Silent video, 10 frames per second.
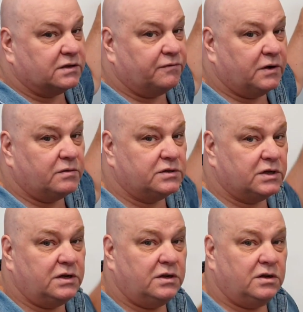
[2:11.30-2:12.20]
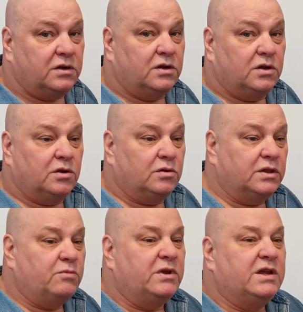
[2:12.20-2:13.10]
frequency, then
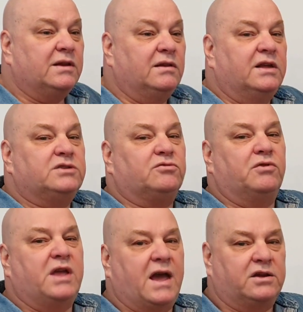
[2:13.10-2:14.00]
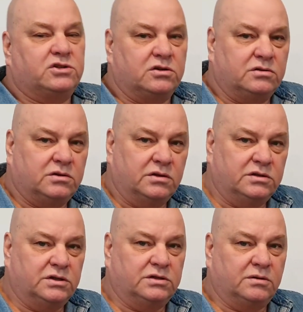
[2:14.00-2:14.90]
we get less reaction to the
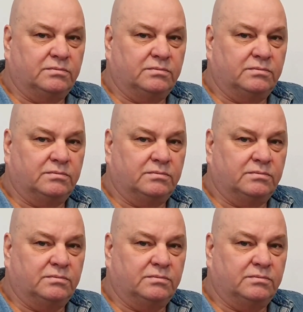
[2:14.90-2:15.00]
system.